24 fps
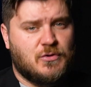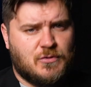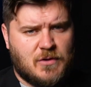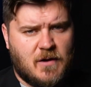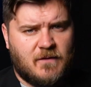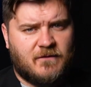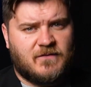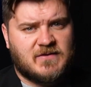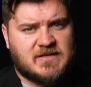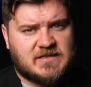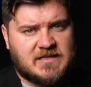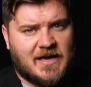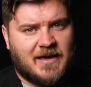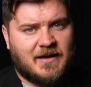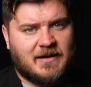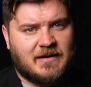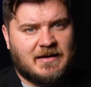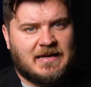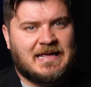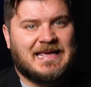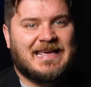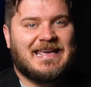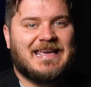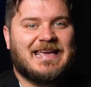know for
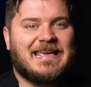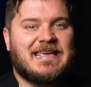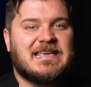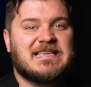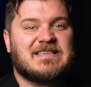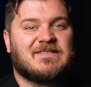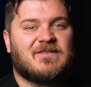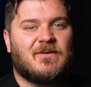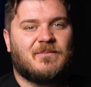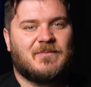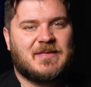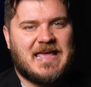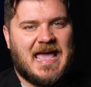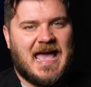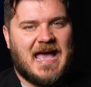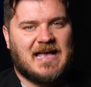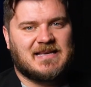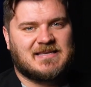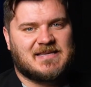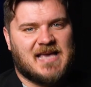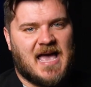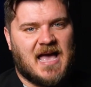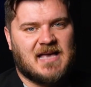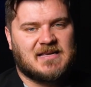certain he is from the
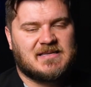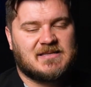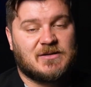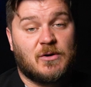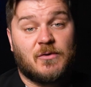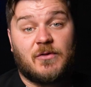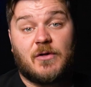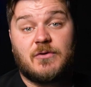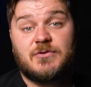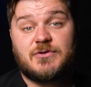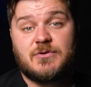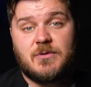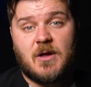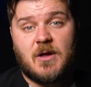SS. Although do